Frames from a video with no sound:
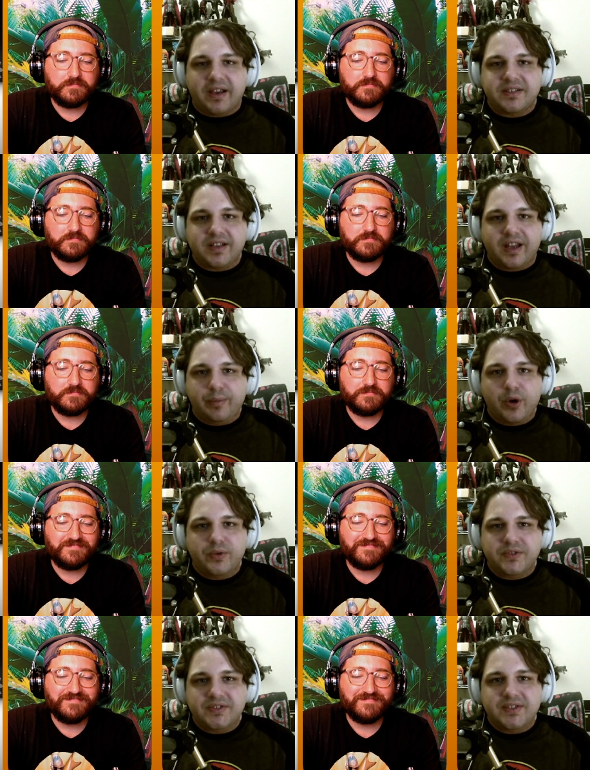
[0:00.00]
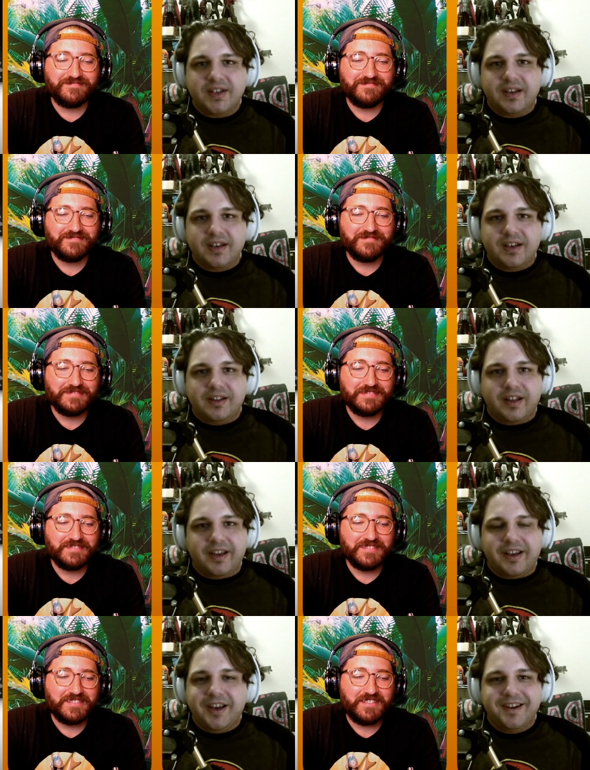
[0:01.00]
Speaker 1: pack style poses.
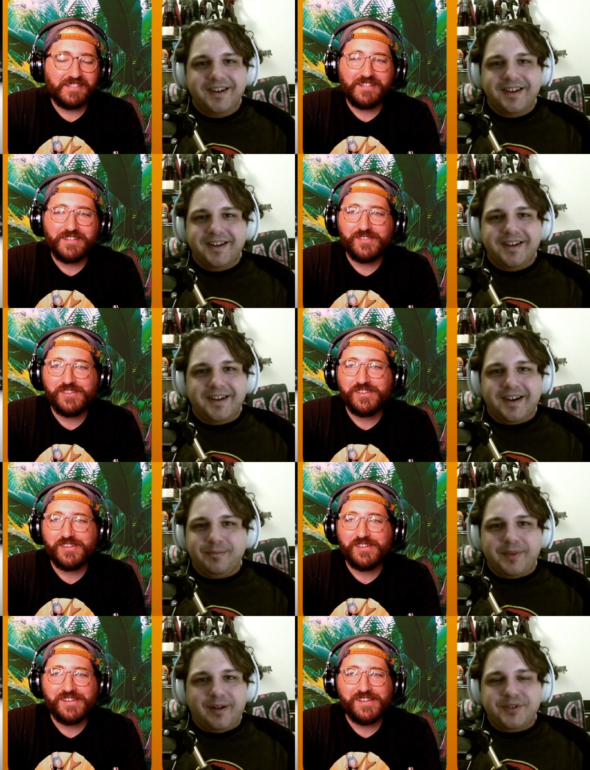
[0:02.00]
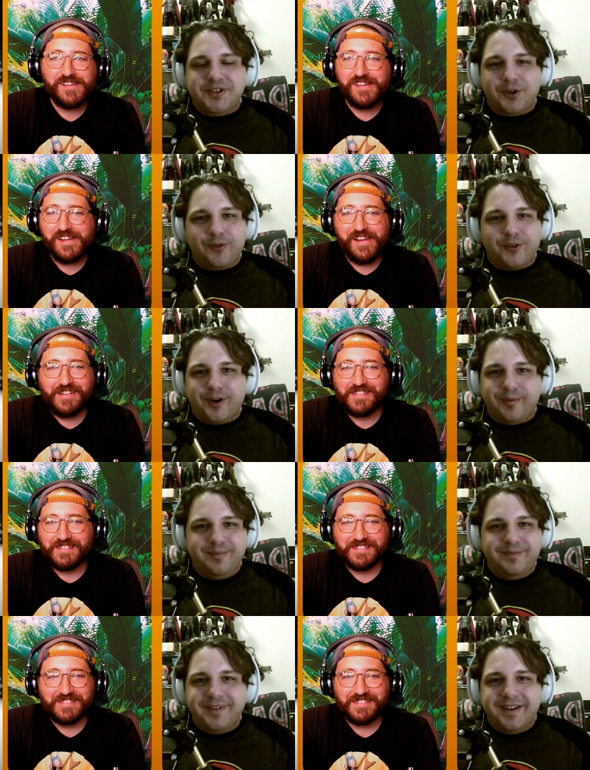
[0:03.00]
Like, I'm I'm just
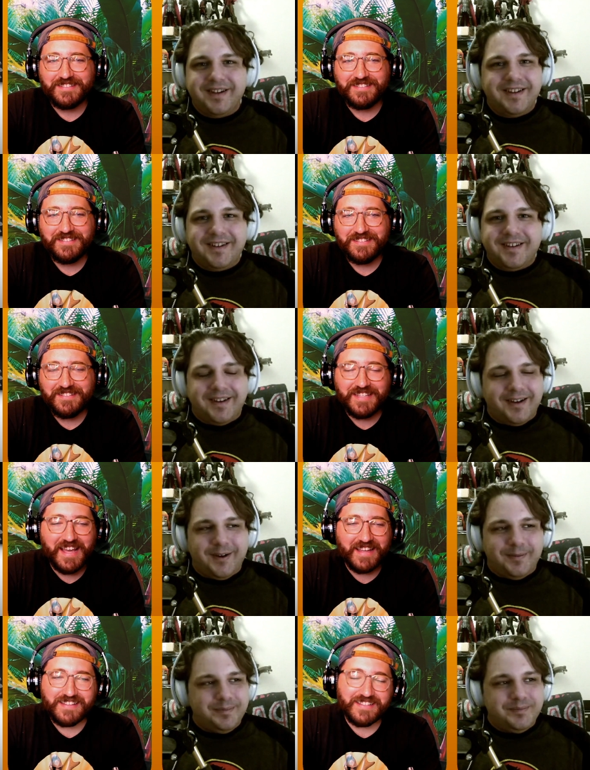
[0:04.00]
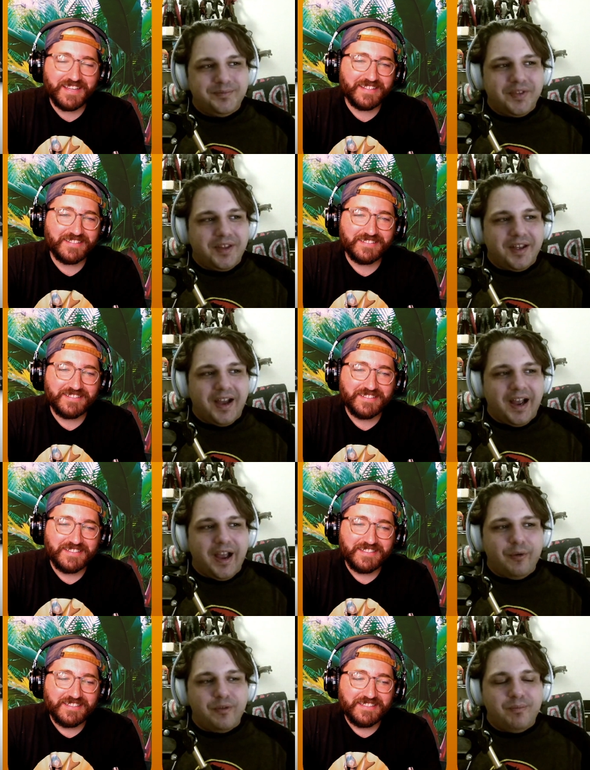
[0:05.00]
over them. Yeah, um, yeah.
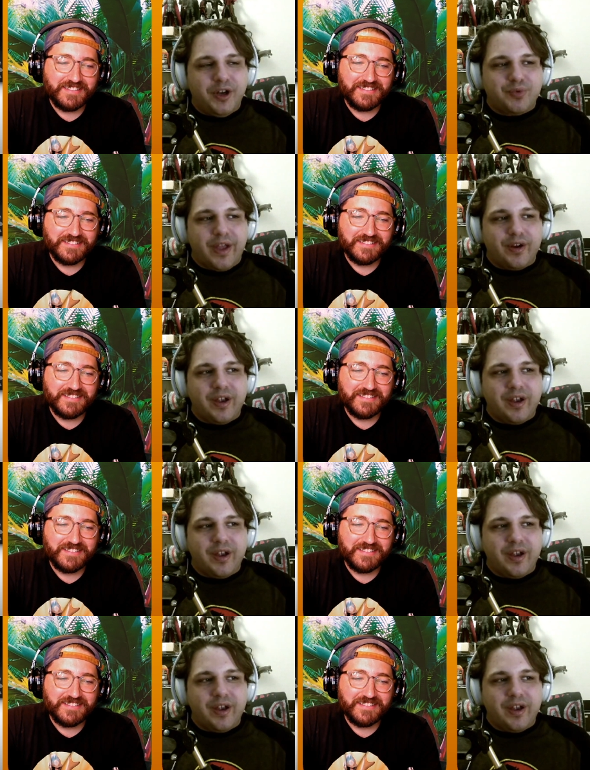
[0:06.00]
I, I would much